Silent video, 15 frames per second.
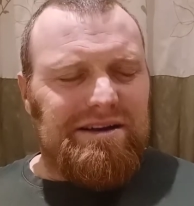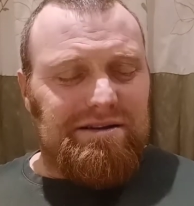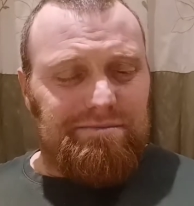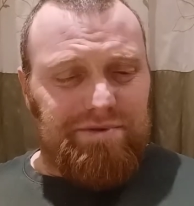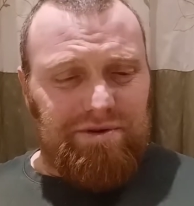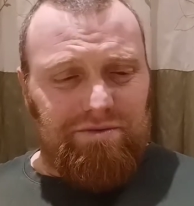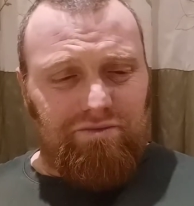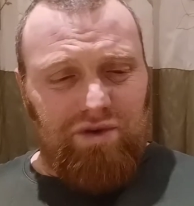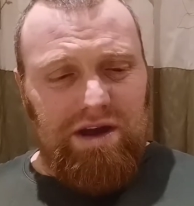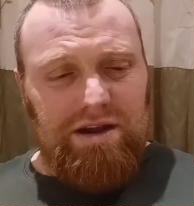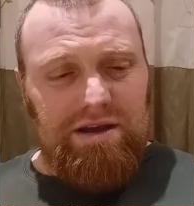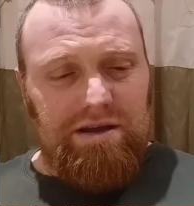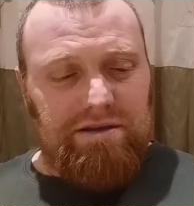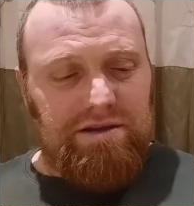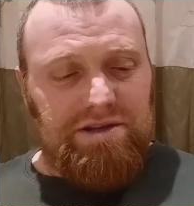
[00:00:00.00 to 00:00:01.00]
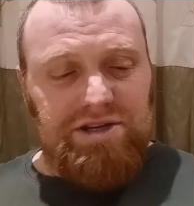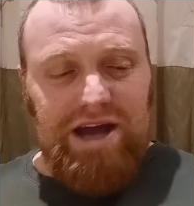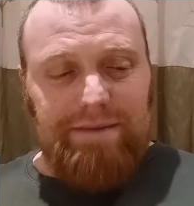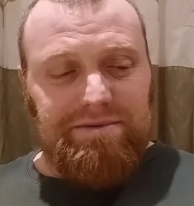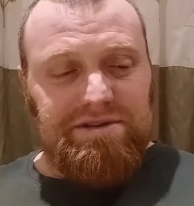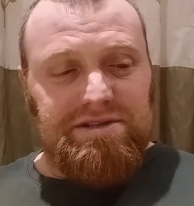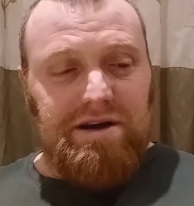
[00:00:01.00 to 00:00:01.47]
But really, the
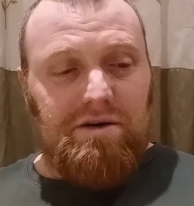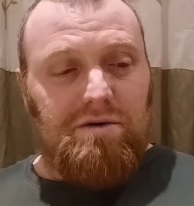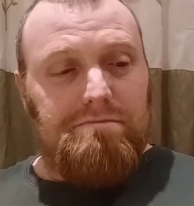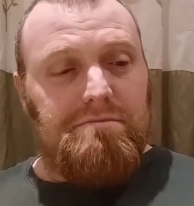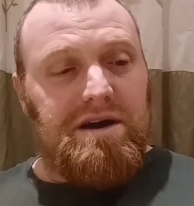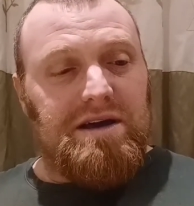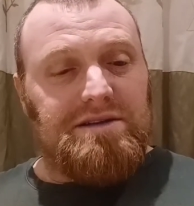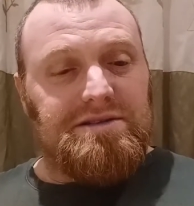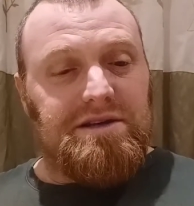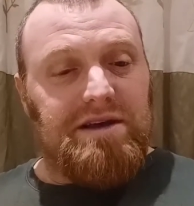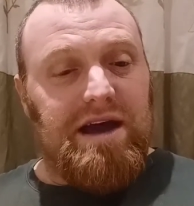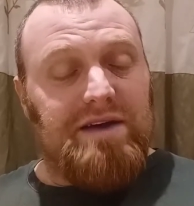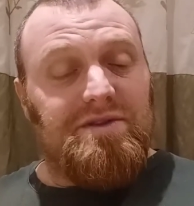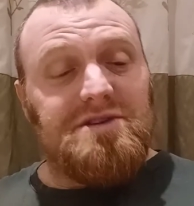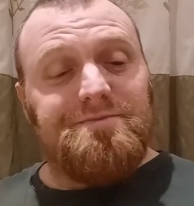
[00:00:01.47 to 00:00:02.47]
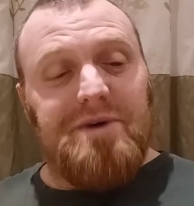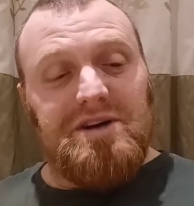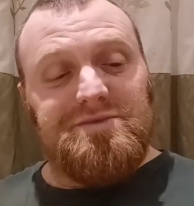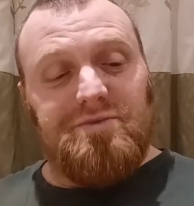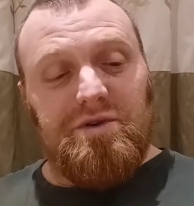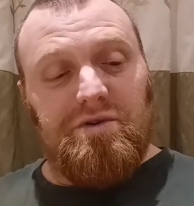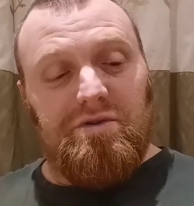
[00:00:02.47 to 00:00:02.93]
chaplains are amazing, and the
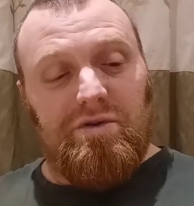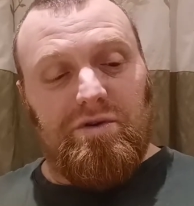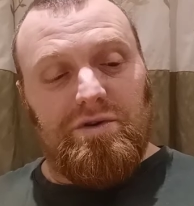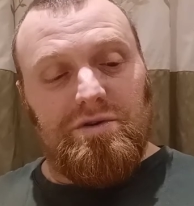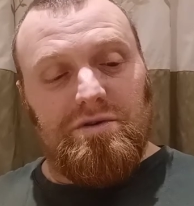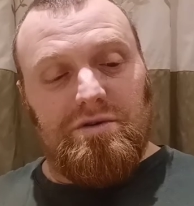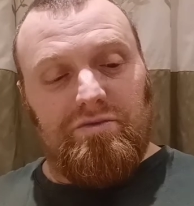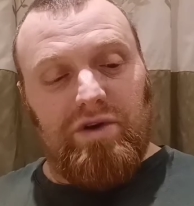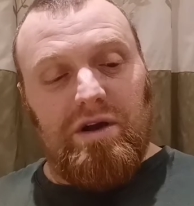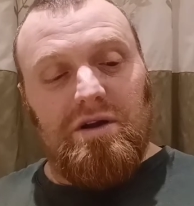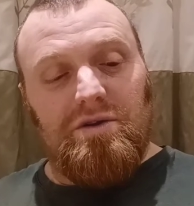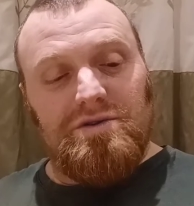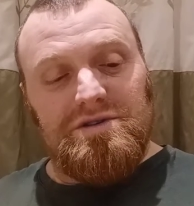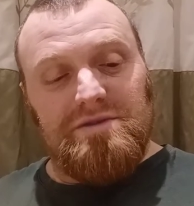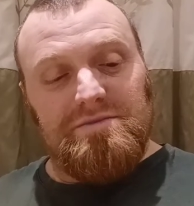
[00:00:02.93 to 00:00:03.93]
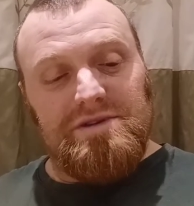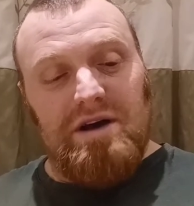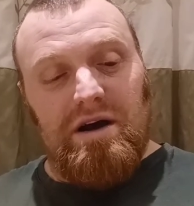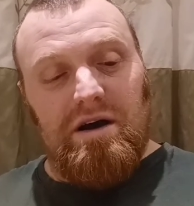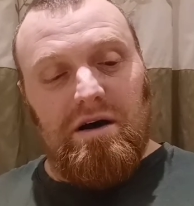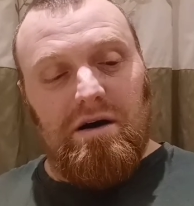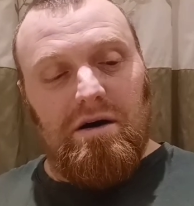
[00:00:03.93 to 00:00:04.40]
Space Marine, the Reclusiums
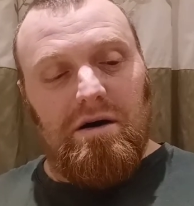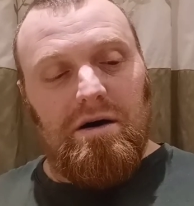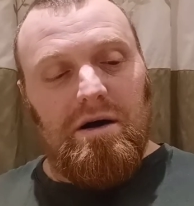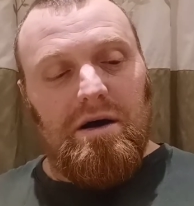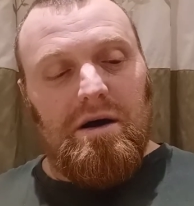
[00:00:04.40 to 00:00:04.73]
are